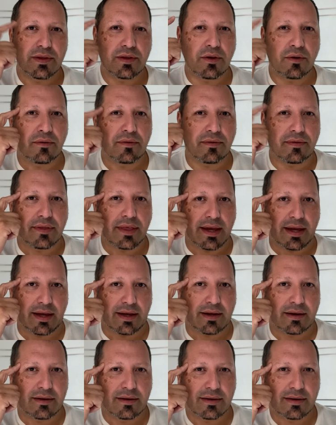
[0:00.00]
Don't
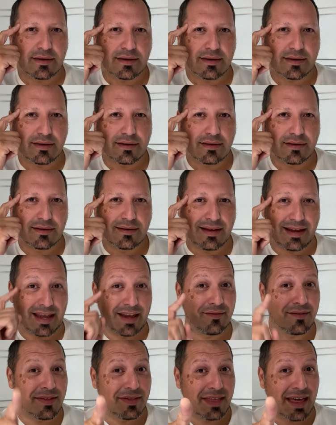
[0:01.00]
think.
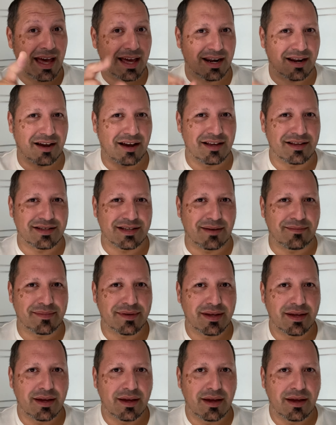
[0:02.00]
Even that
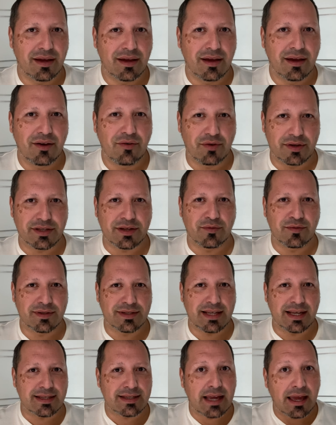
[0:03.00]
concept. When someone
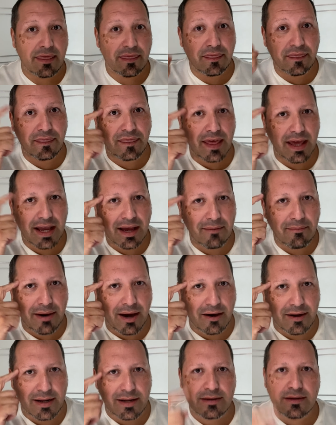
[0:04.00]
says, think
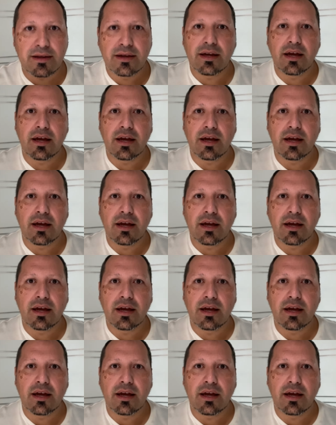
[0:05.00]
about it,